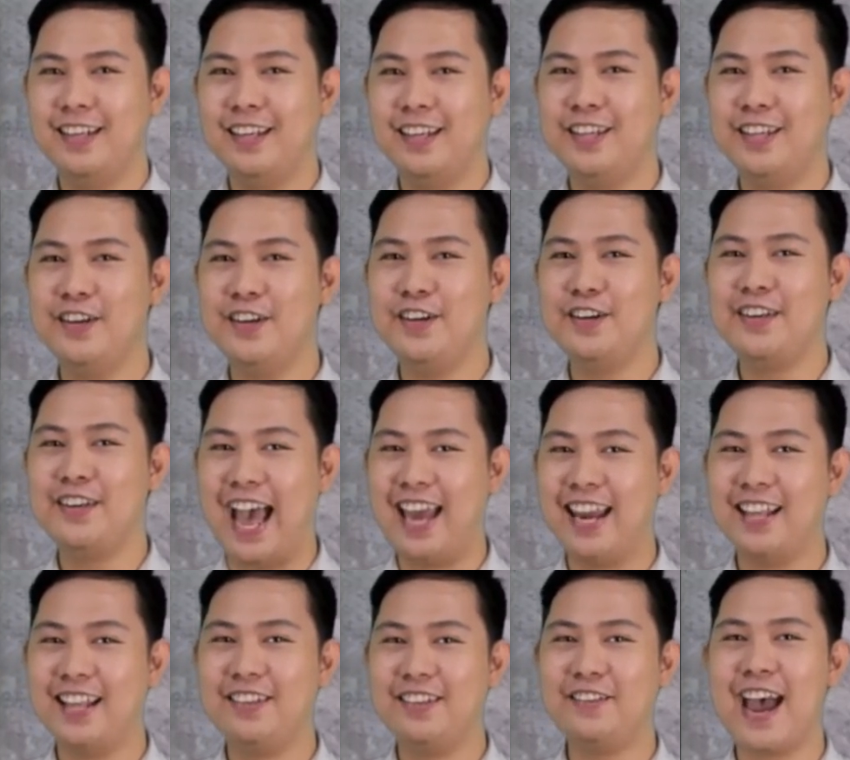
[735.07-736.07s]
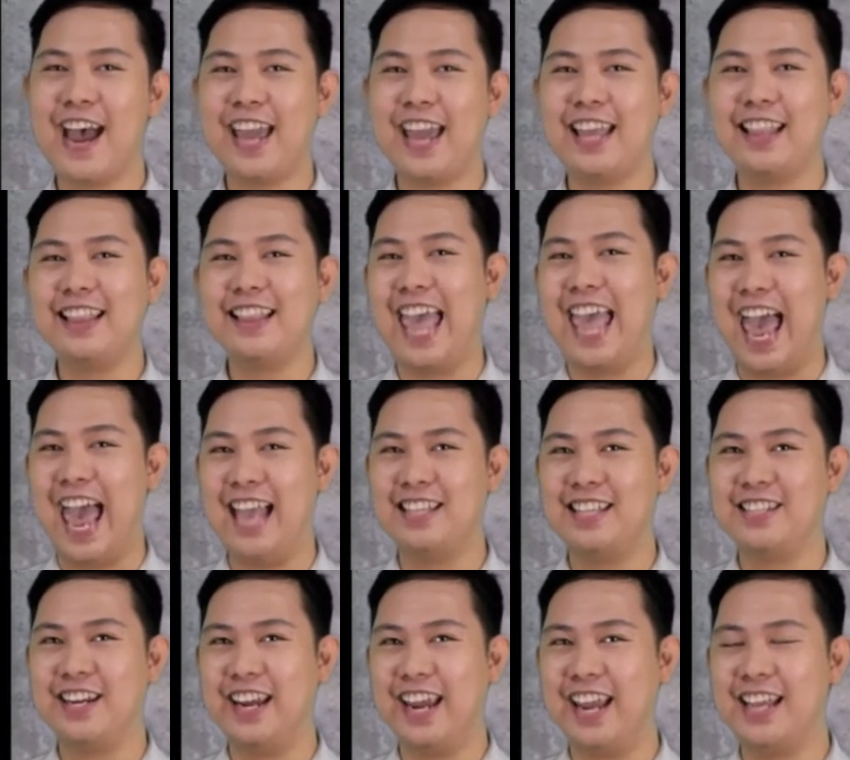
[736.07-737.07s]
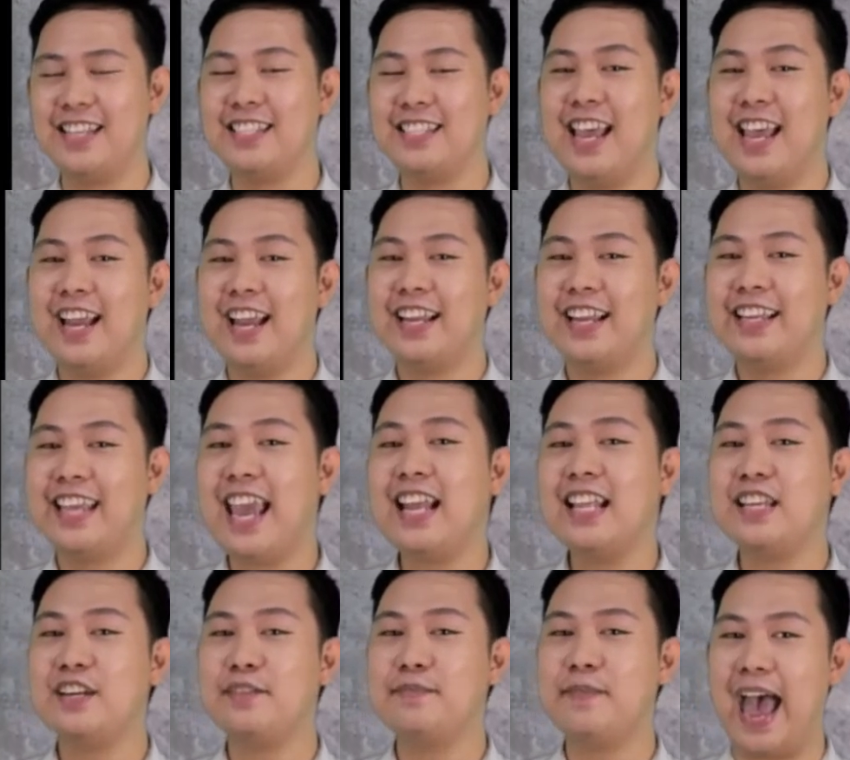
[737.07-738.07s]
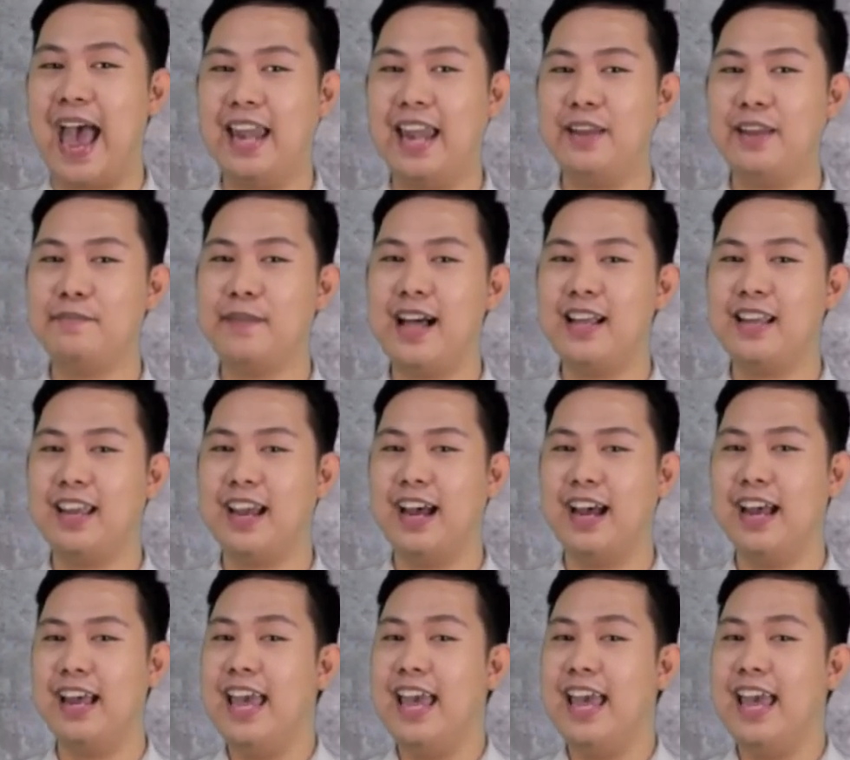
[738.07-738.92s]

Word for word: You got it right. The answer is kingdom Animalia.